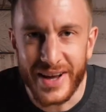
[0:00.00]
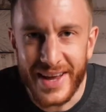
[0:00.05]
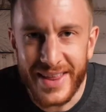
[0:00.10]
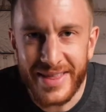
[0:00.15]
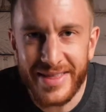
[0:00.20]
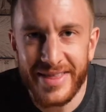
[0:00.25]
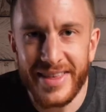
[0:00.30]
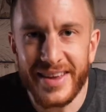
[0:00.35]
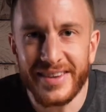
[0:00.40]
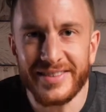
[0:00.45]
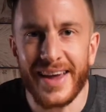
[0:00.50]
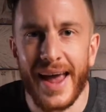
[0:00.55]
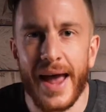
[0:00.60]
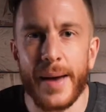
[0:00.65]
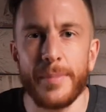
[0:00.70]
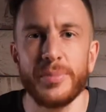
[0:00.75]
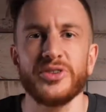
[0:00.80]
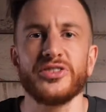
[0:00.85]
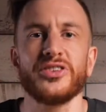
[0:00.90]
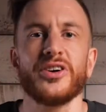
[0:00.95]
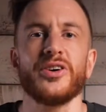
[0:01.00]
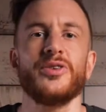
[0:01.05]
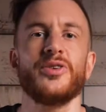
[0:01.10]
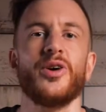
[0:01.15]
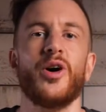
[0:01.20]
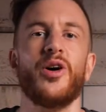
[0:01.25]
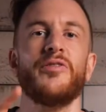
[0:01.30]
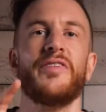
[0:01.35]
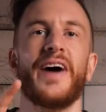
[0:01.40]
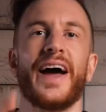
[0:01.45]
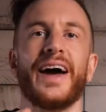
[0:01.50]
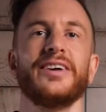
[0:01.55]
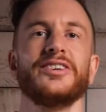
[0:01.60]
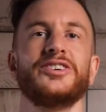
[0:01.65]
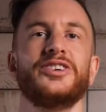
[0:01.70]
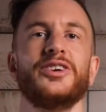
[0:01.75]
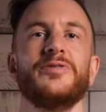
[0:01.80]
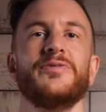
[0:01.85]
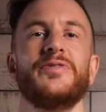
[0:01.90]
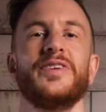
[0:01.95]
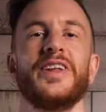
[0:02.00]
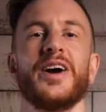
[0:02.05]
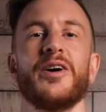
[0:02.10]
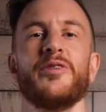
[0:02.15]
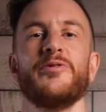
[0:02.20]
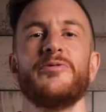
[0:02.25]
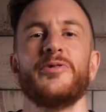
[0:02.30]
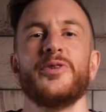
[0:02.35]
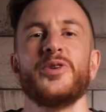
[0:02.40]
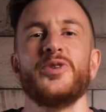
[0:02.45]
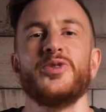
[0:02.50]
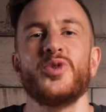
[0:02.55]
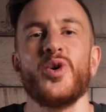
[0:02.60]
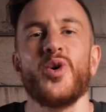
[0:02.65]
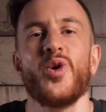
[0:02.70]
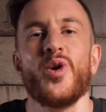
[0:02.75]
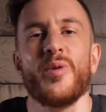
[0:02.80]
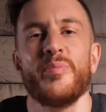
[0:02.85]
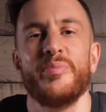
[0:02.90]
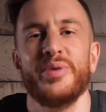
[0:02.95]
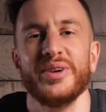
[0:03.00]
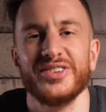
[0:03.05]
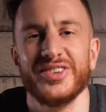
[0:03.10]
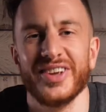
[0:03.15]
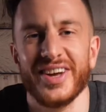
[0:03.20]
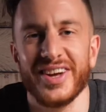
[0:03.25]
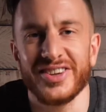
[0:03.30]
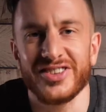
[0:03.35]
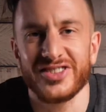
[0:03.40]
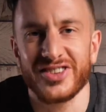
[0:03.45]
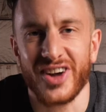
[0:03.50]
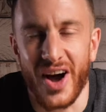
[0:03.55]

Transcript: In this episode of How to Shoot Video for Your Business,